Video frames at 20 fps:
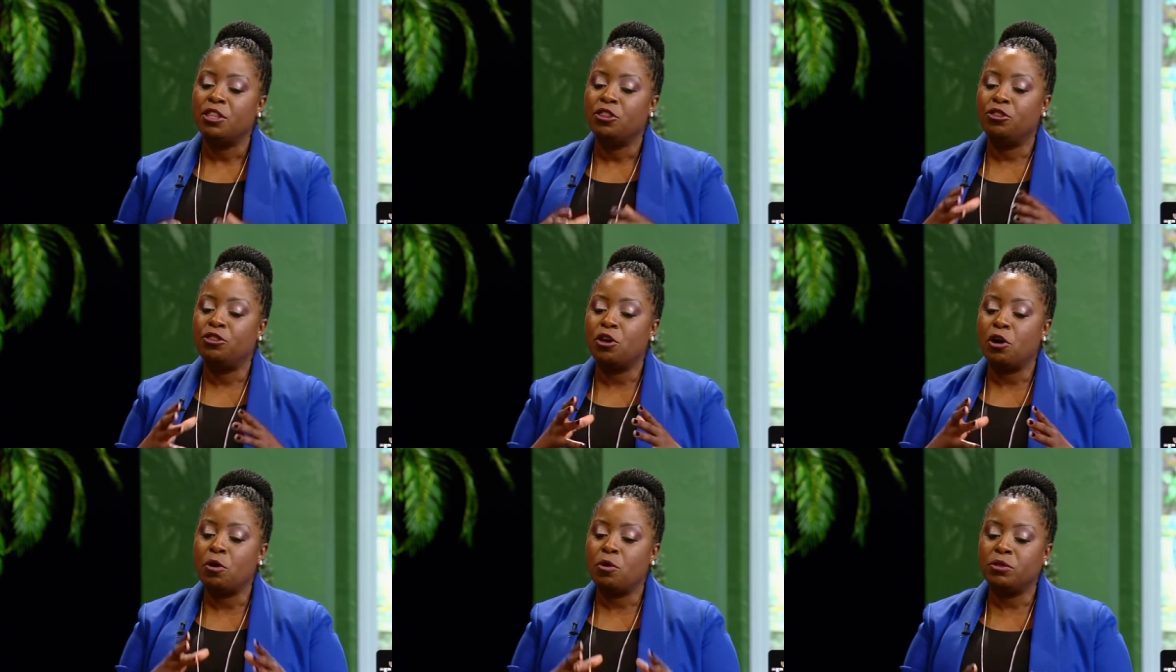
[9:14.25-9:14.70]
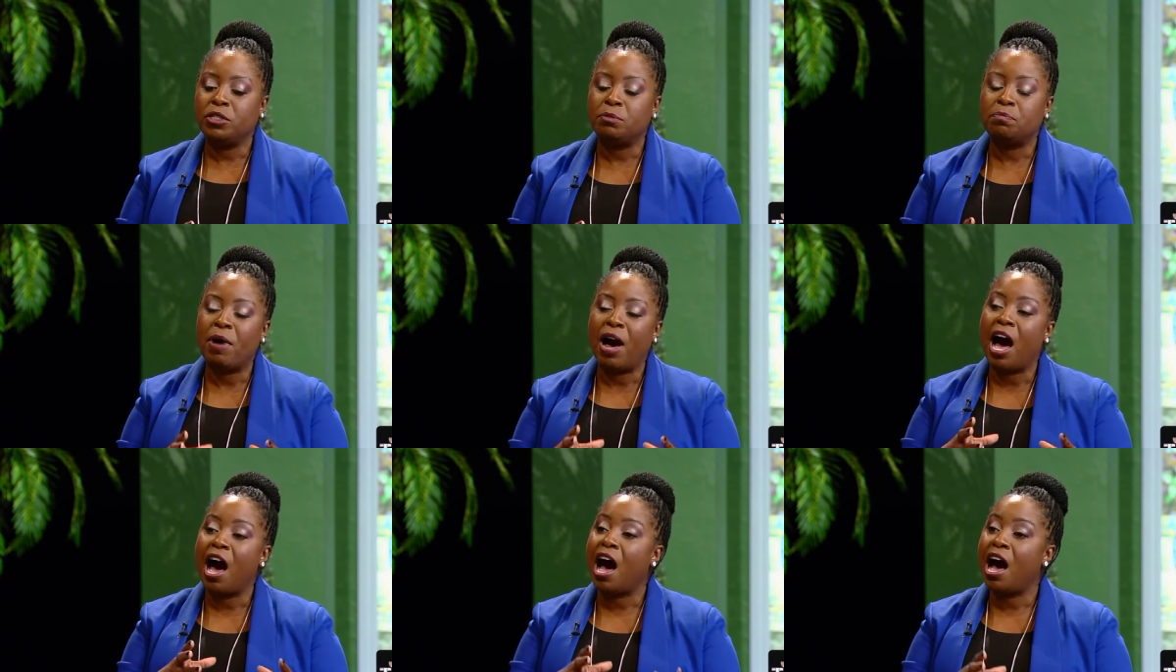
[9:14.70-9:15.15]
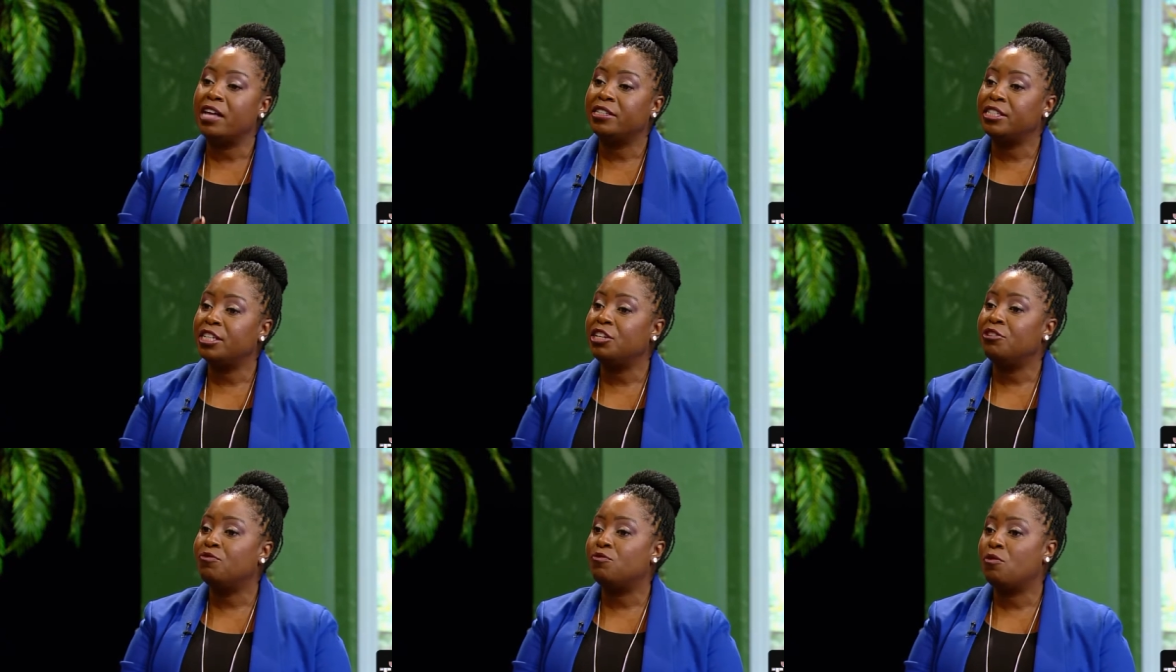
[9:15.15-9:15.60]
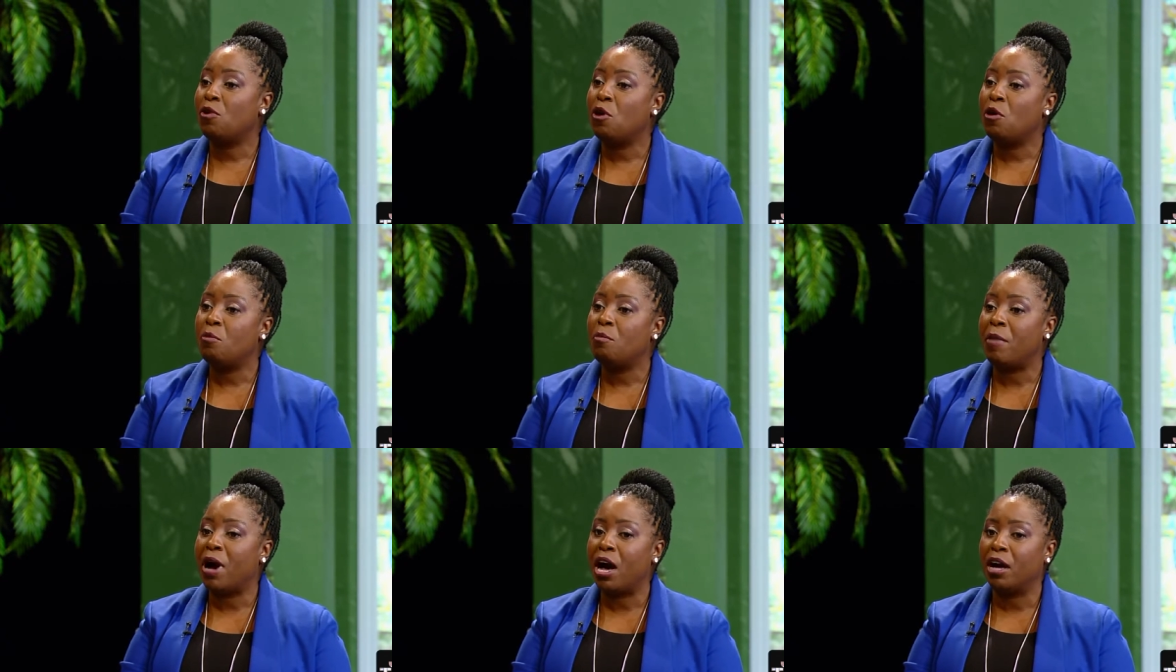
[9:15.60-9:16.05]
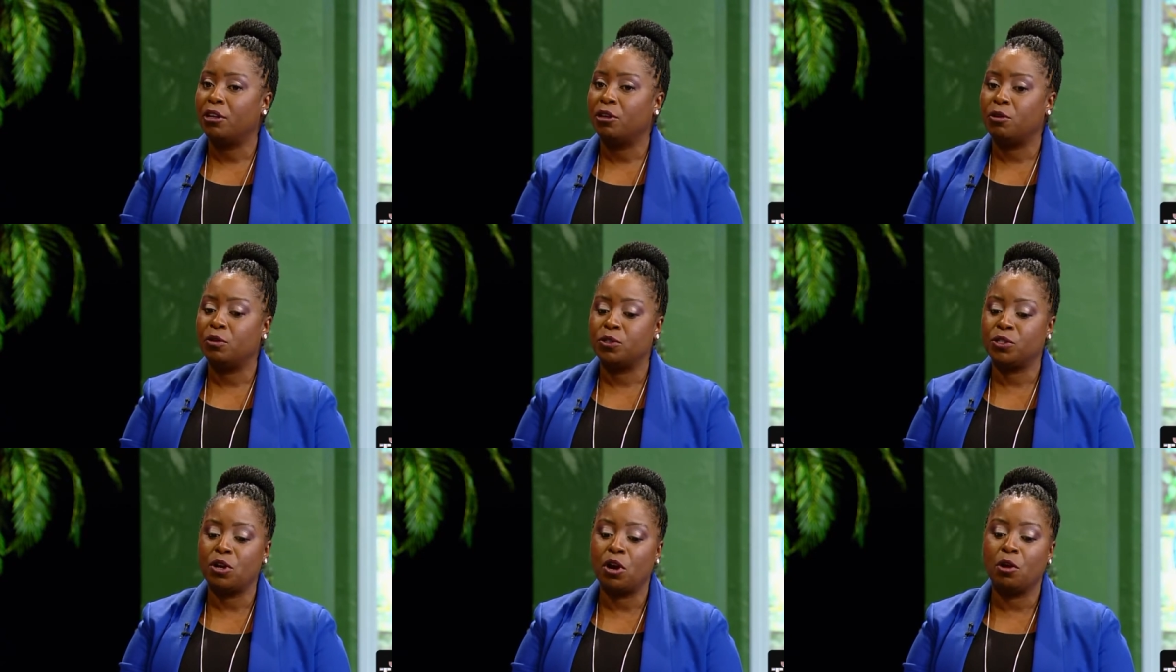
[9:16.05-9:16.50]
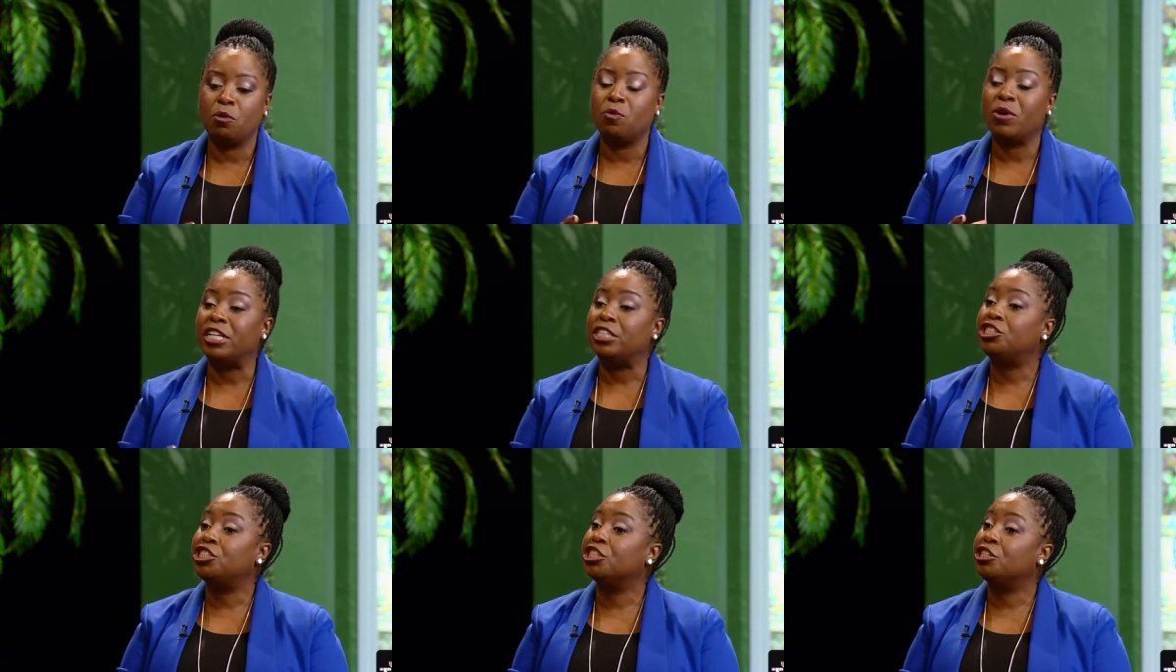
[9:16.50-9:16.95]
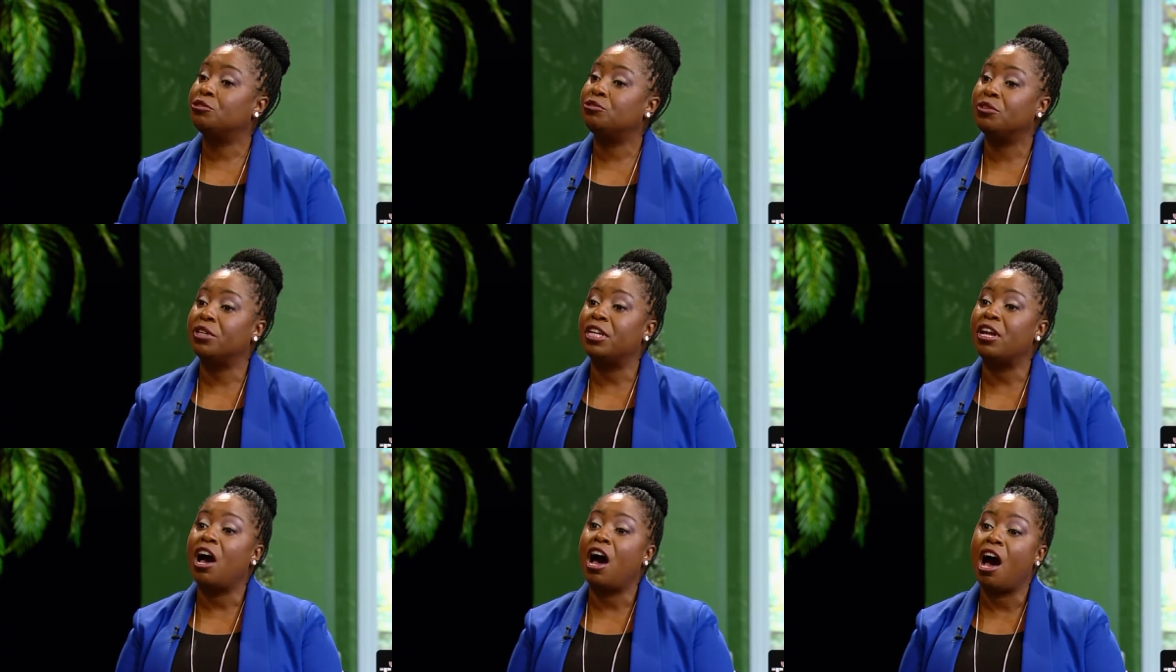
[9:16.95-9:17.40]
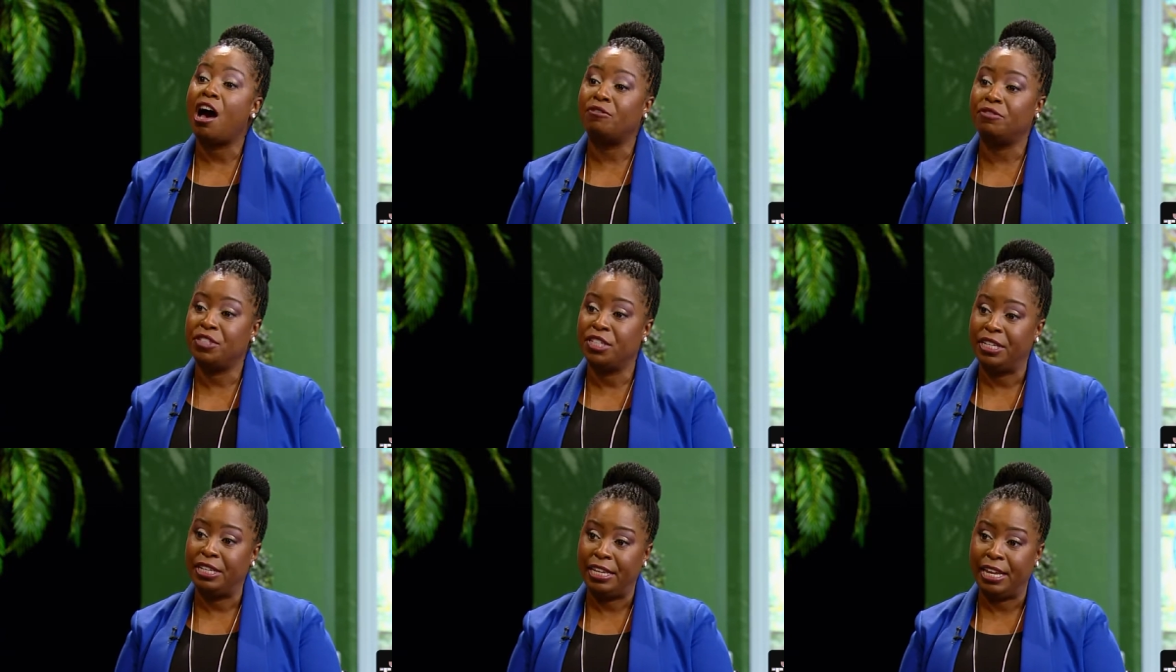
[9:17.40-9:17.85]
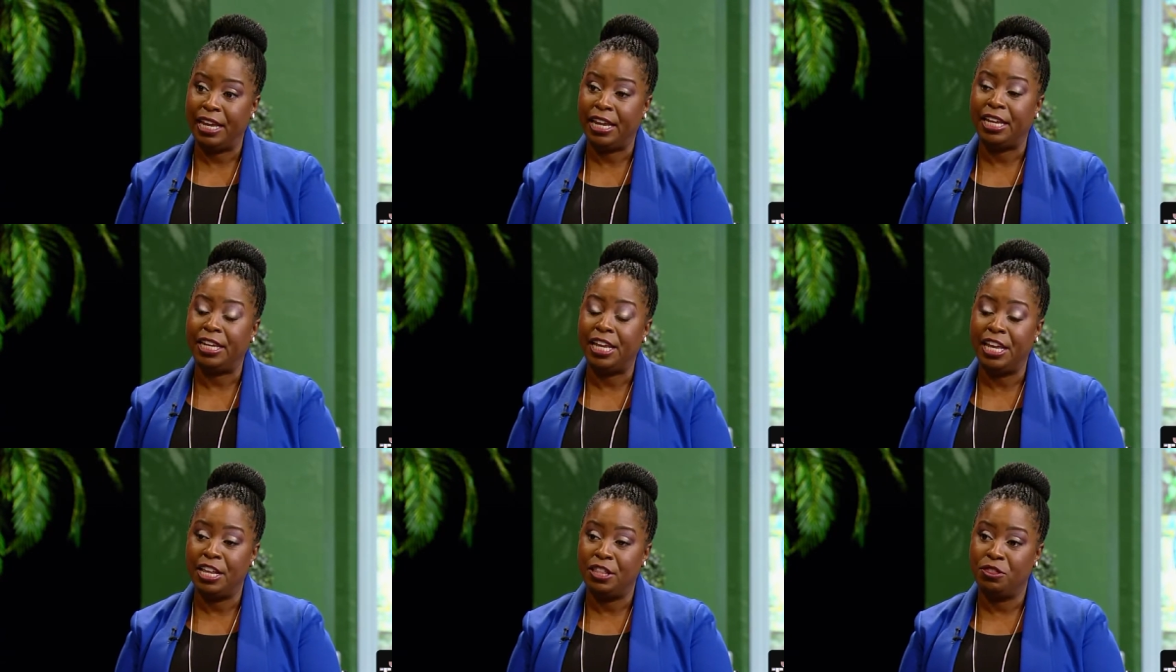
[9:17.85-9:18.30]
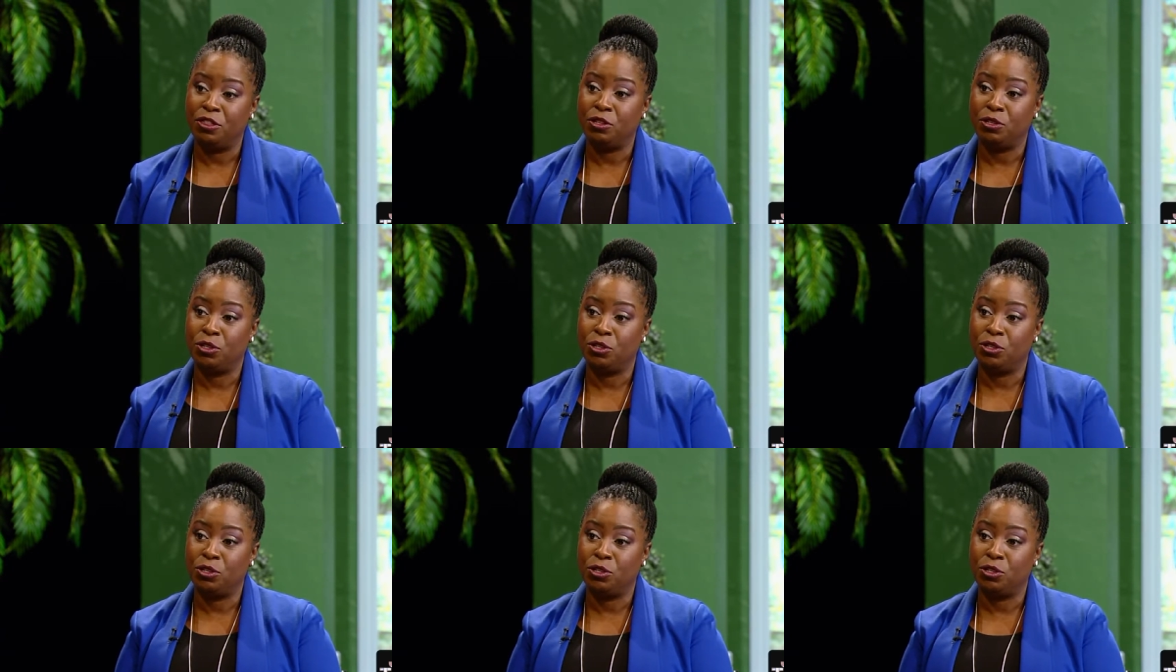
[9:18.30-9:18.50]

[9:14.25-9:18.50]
those positive role models are what children often need in the